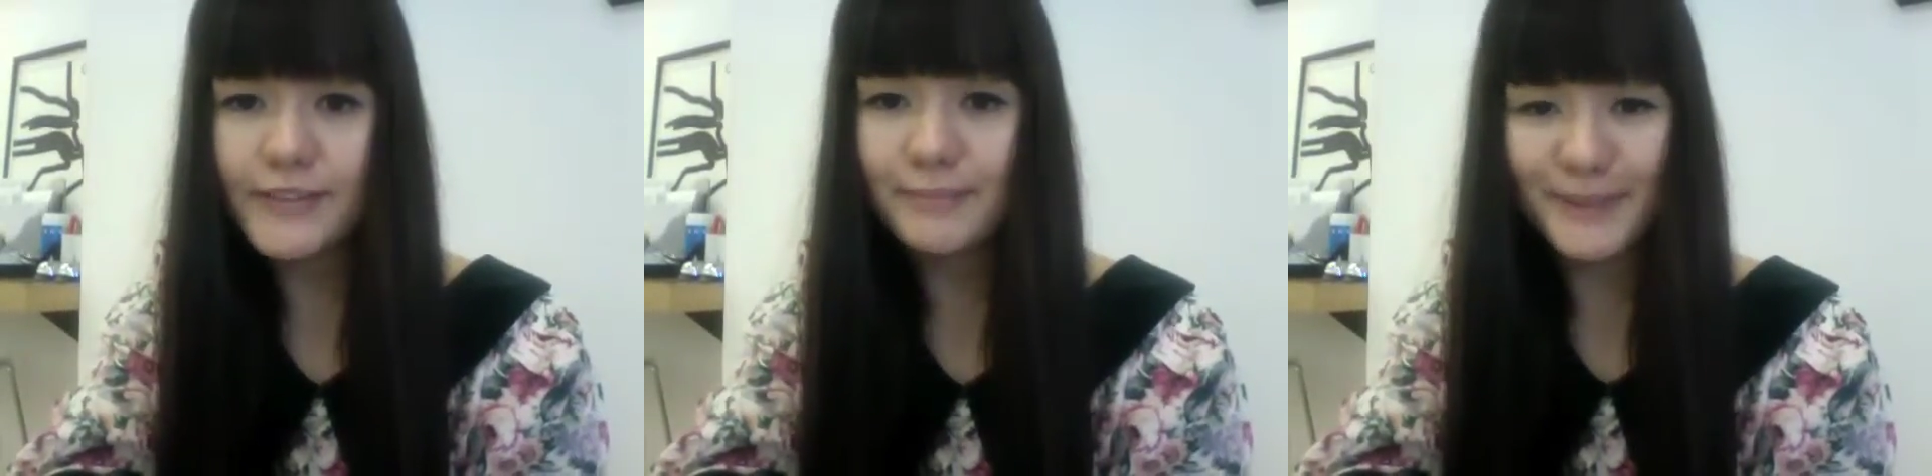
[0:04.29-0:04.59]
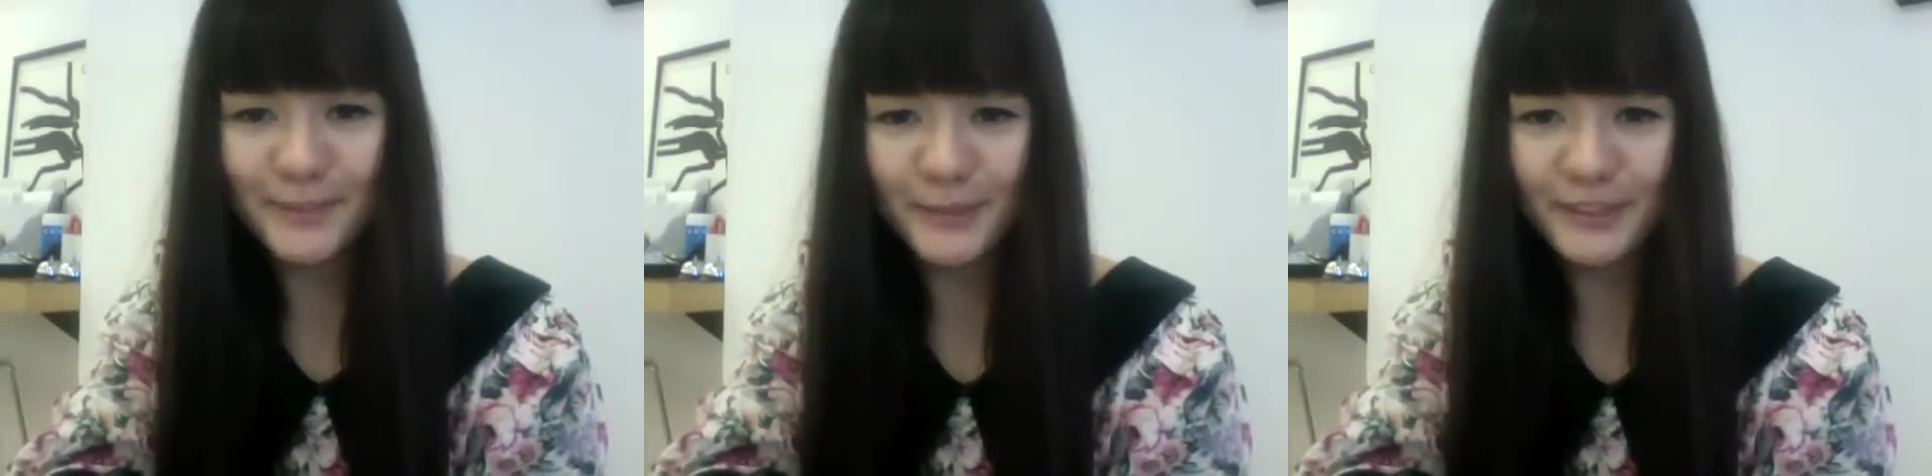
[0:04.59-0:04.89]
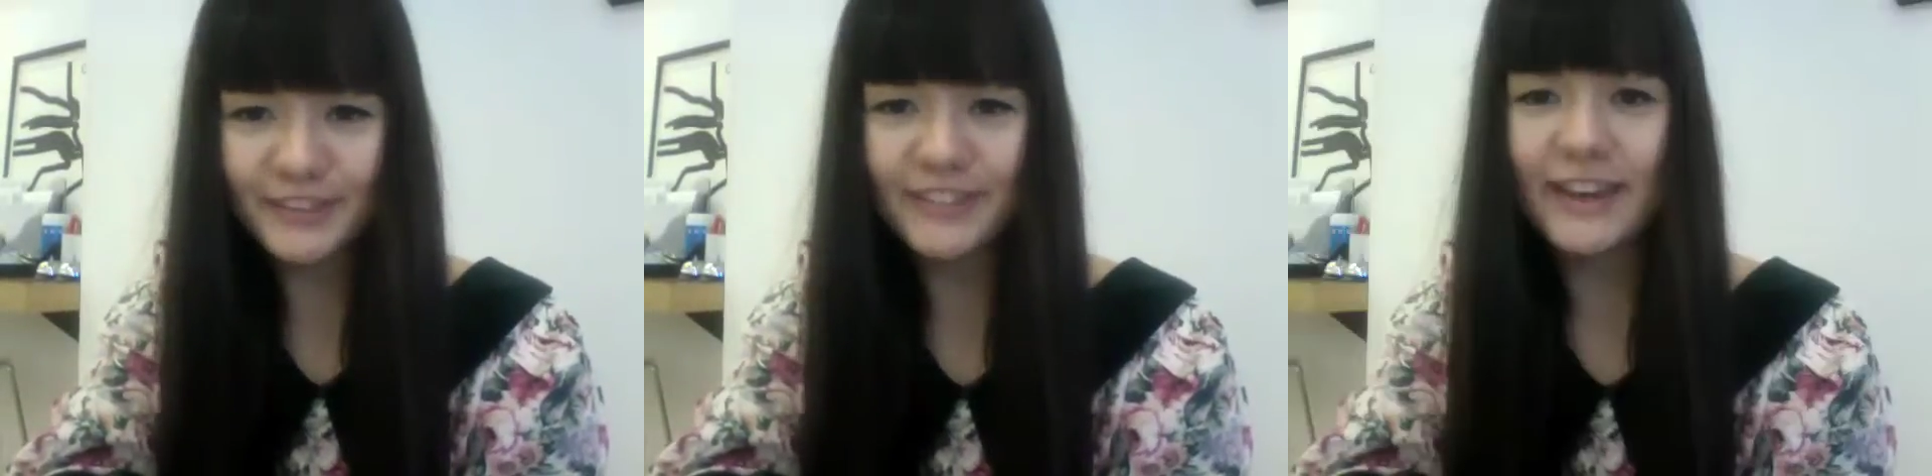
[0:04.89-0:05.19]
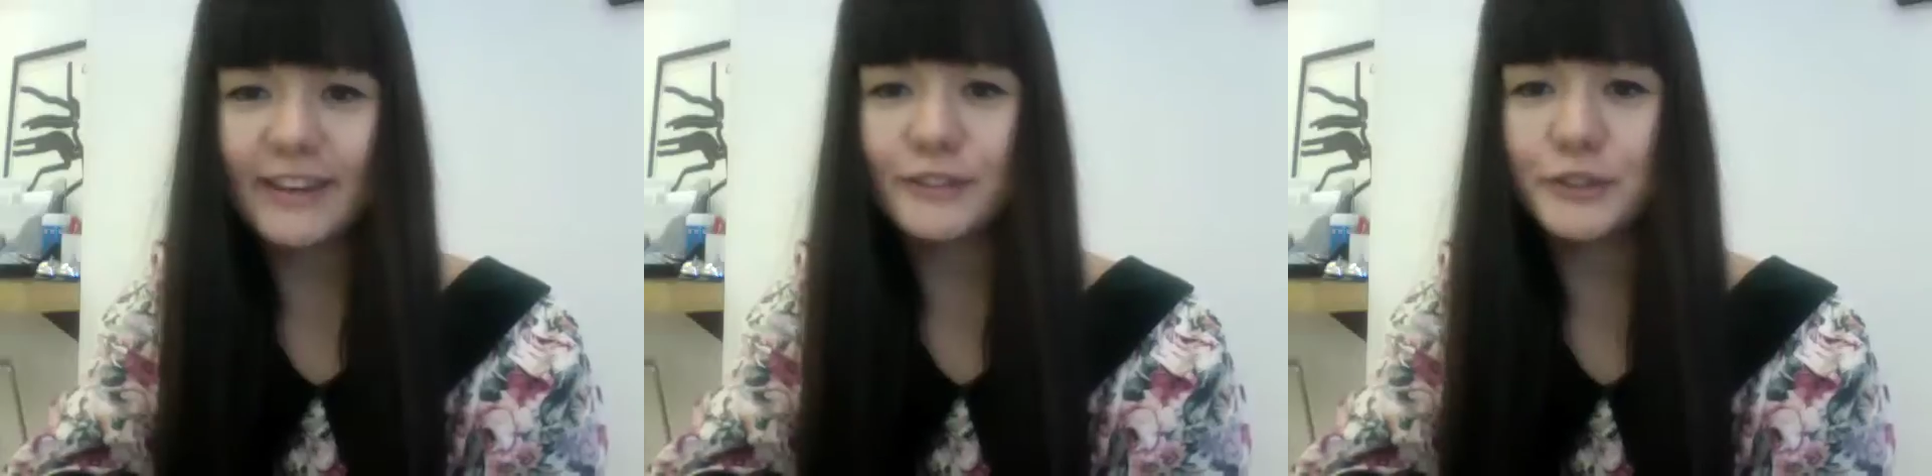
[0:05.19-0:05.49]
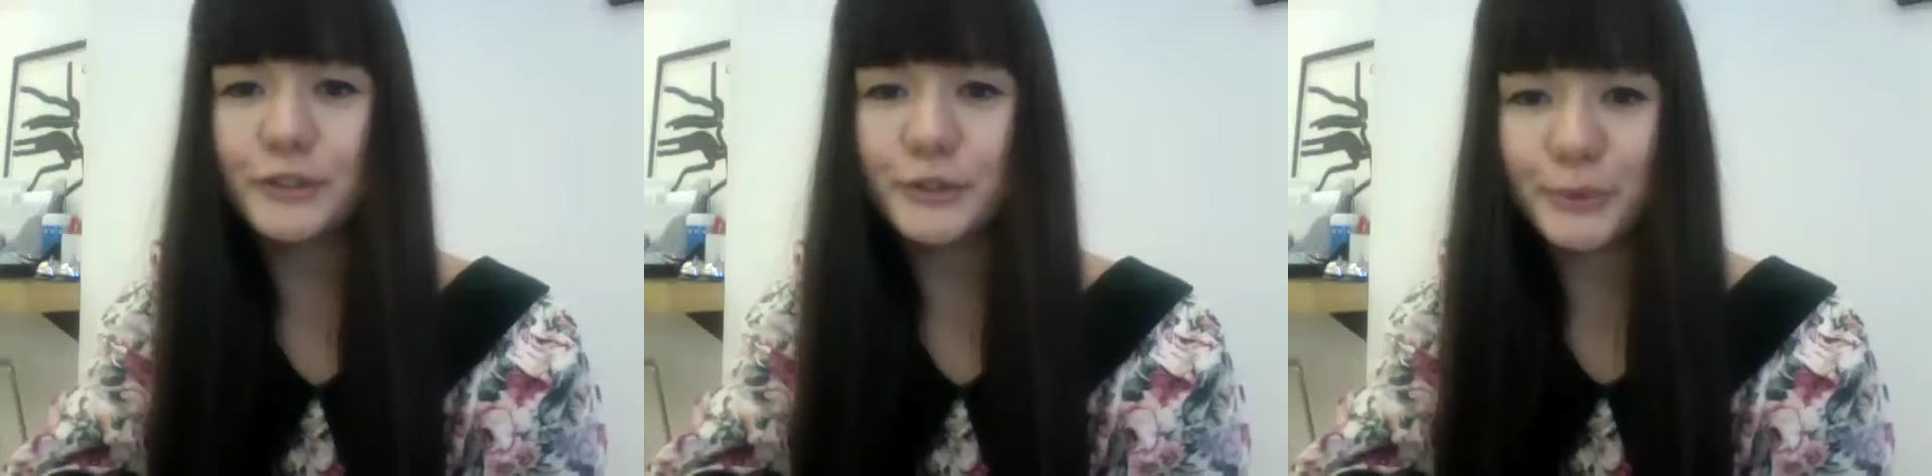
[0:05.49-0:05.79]
September
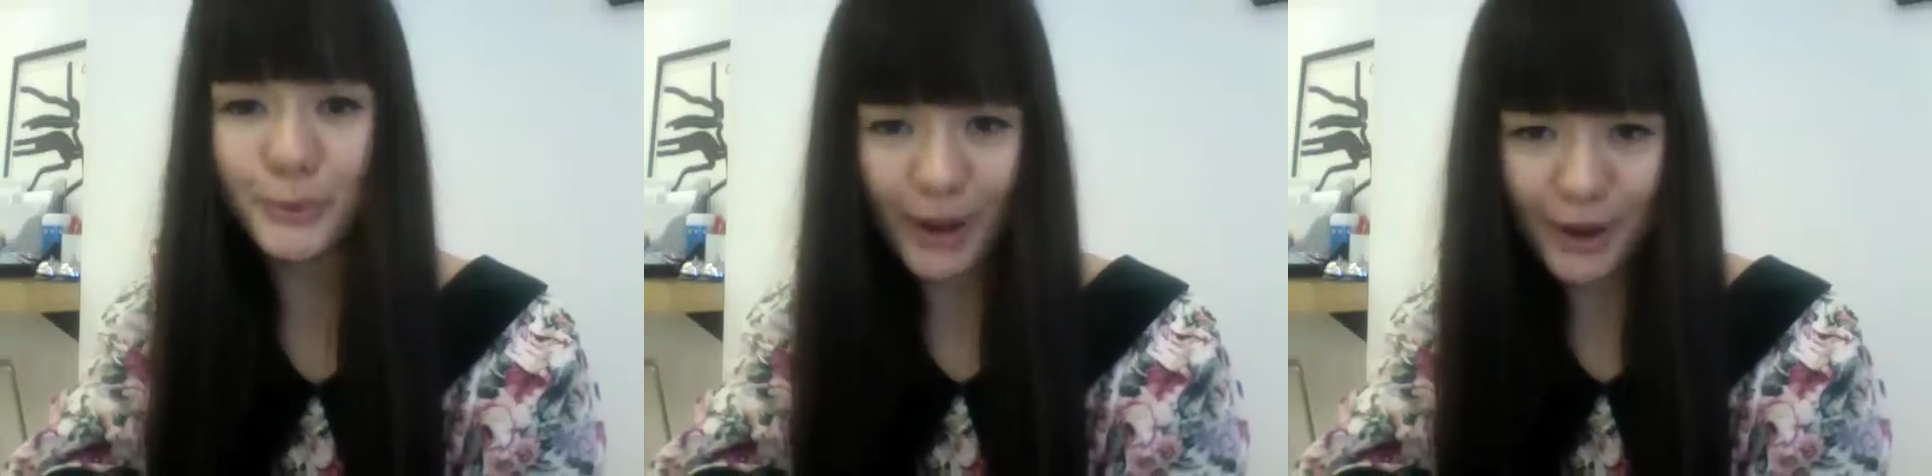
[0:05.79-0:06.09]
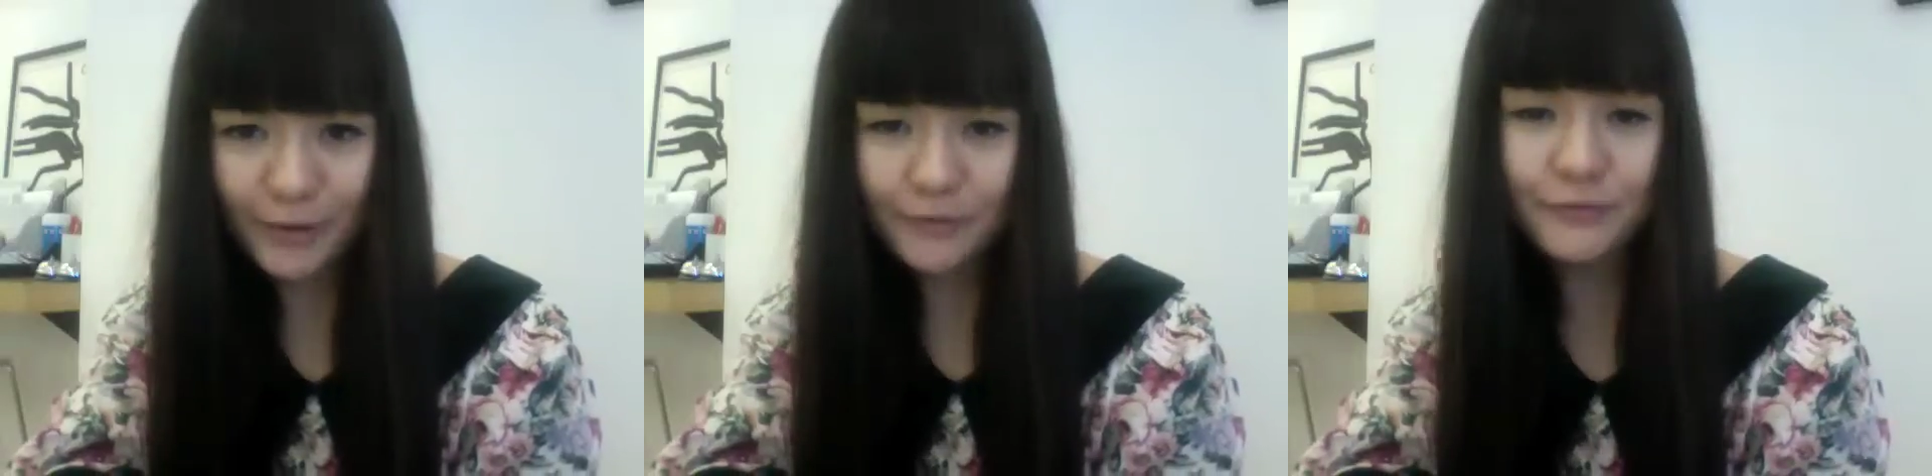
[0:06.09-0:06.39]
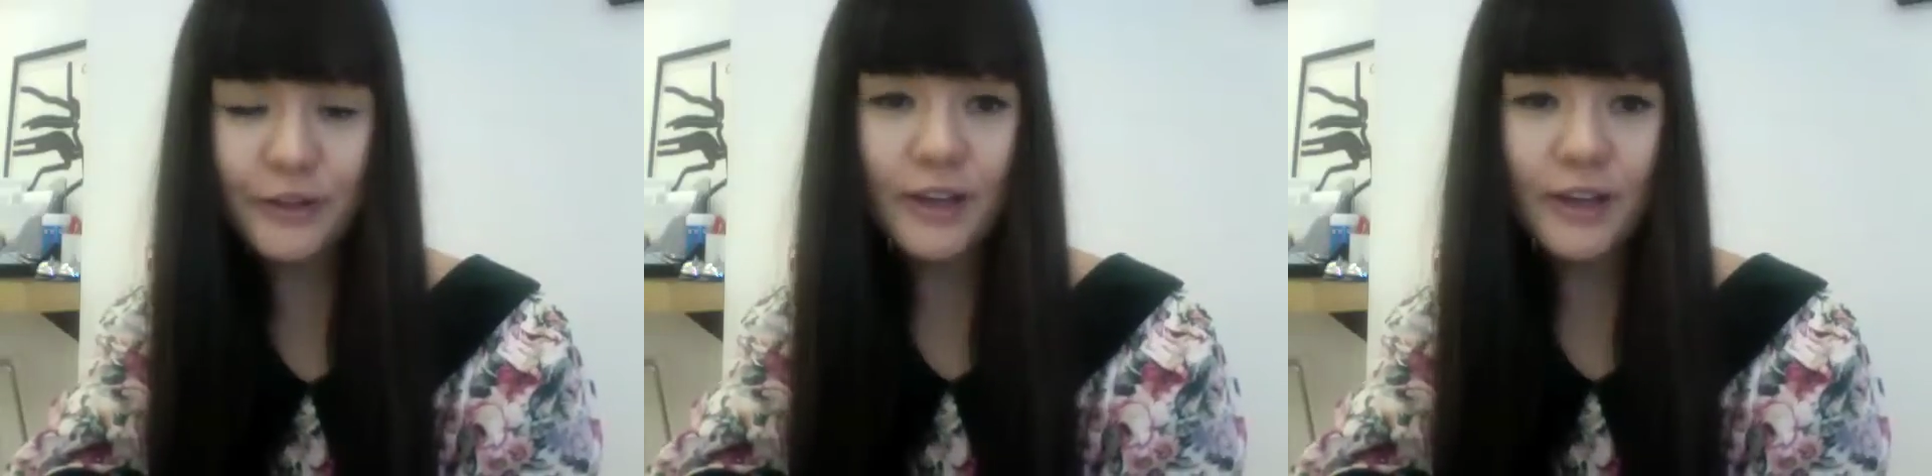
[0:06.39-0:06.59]
2012.